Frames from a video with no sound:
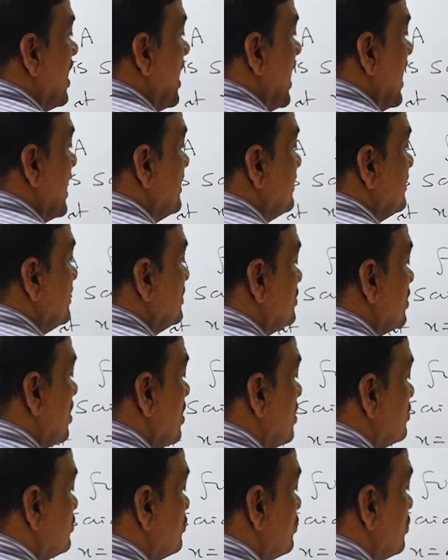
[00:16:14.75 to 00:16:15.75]
and this
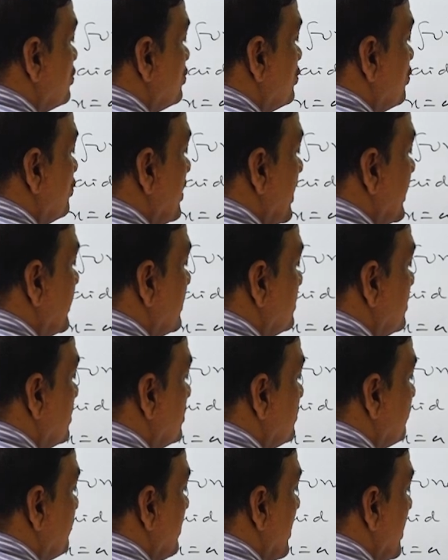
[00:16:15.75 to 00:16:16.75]
also should
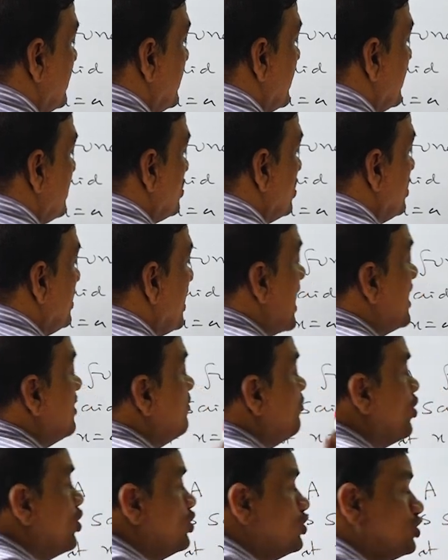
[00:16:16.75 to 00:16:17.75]
exist finitely
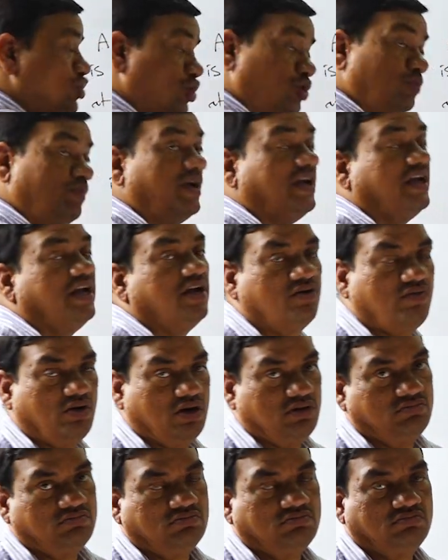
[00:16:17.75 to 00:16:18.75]
and both should be equal.
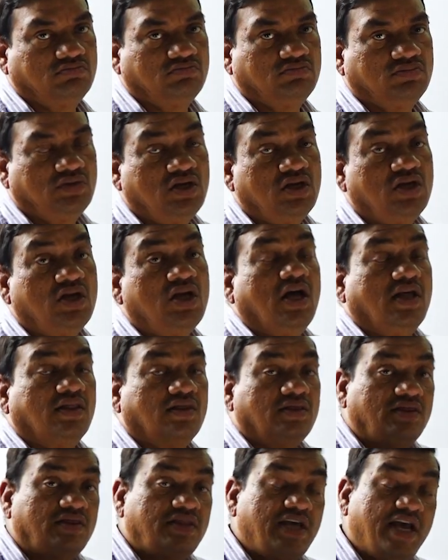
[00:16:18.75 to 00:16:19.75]

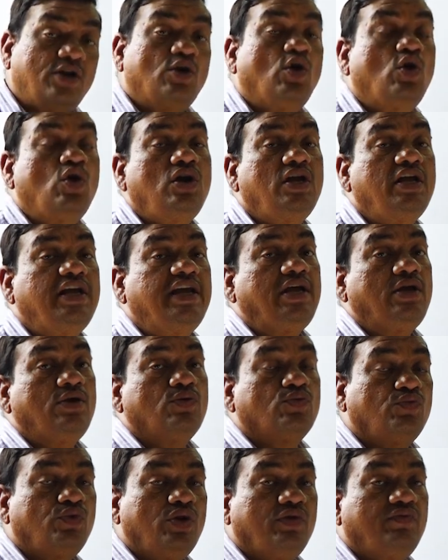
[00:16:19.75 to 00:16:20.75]
Then only
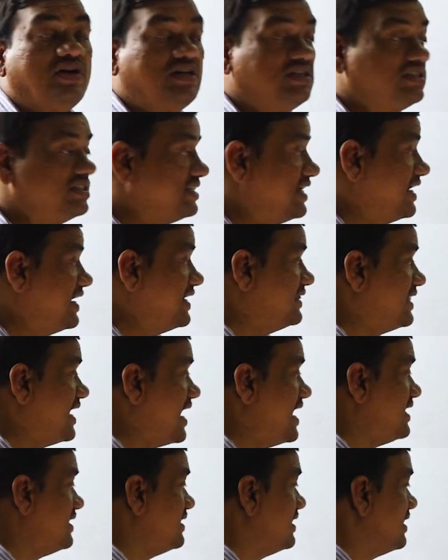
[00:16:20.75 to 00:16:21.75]
we will say
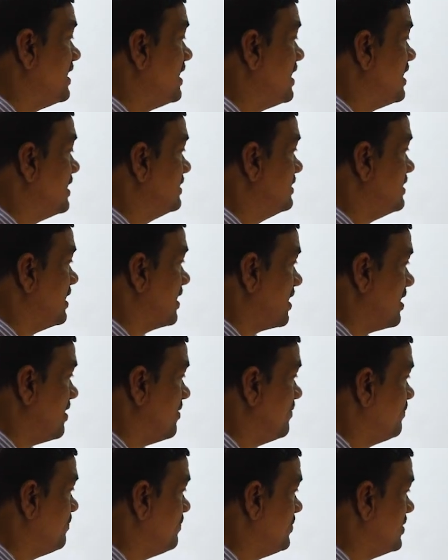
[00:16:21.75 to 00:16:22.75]
that the
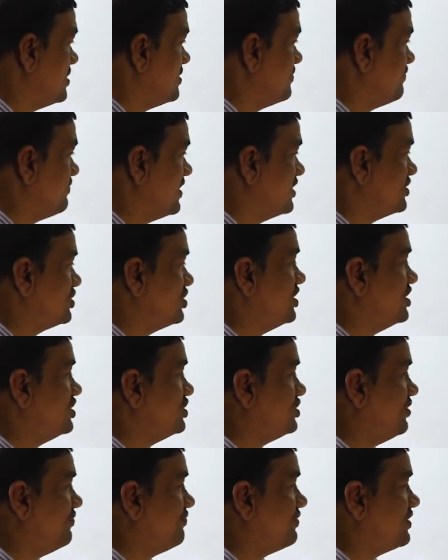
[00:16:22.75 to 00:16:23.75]
function is
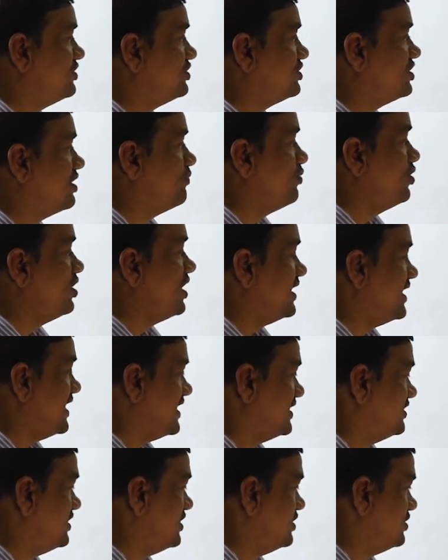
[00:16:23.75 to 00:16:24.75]
differentiable at
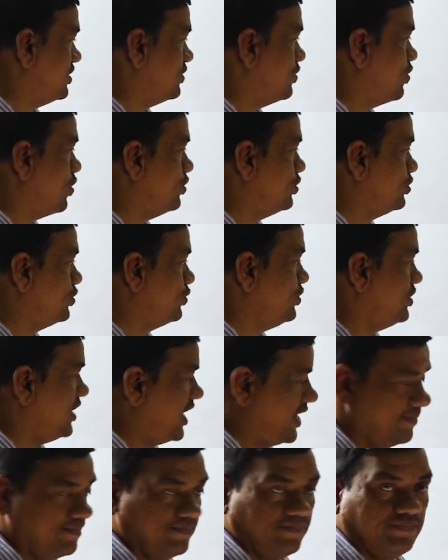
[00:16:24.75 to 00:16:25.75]
x is equal to a.